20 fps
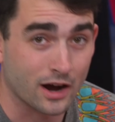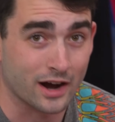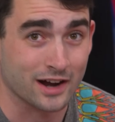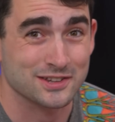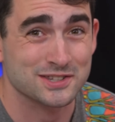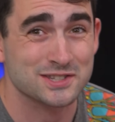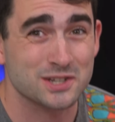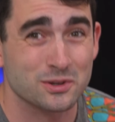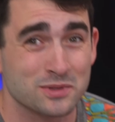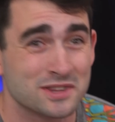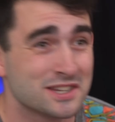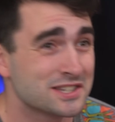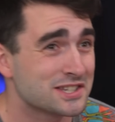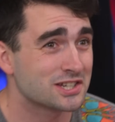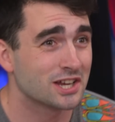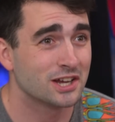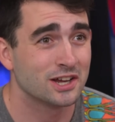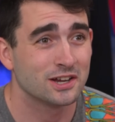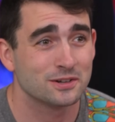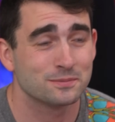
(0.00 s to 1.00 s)
All right, so
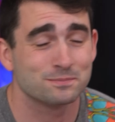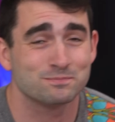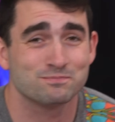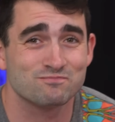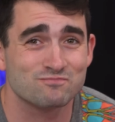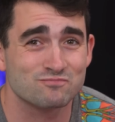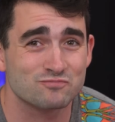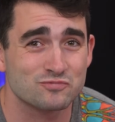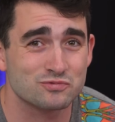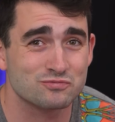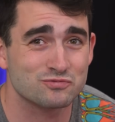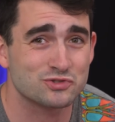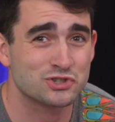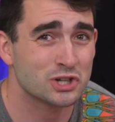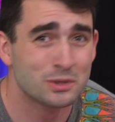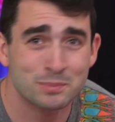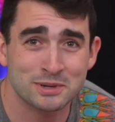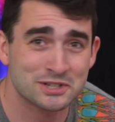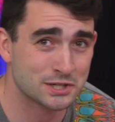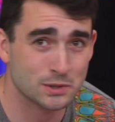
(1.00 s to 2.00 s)
this
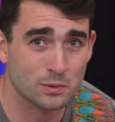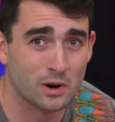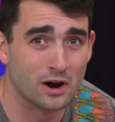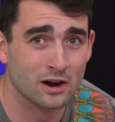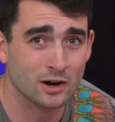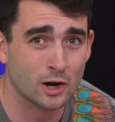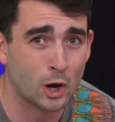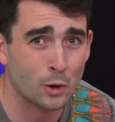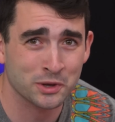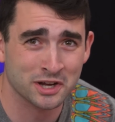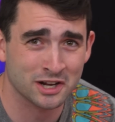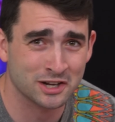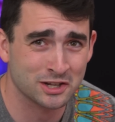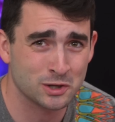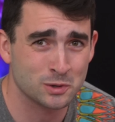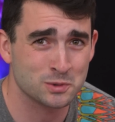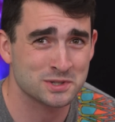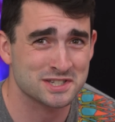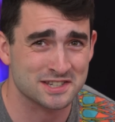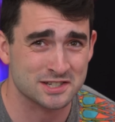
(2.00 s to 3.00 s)
shouldn't be too hard. All we gotta
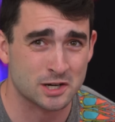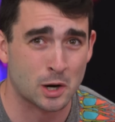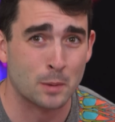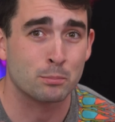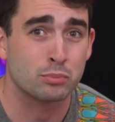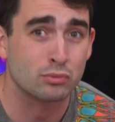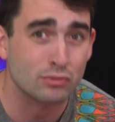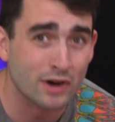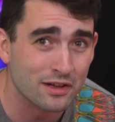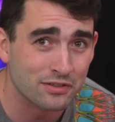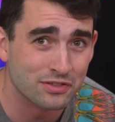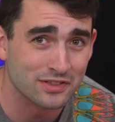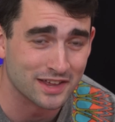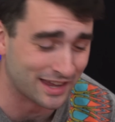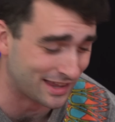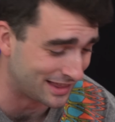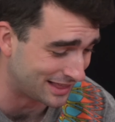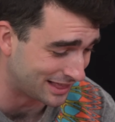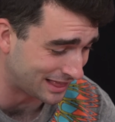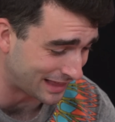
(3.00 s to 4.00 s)
use is our breath
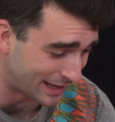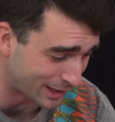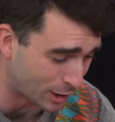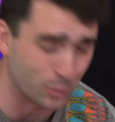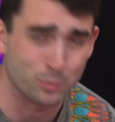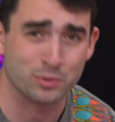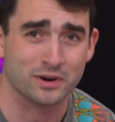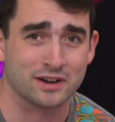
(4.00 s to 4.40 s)
and Lego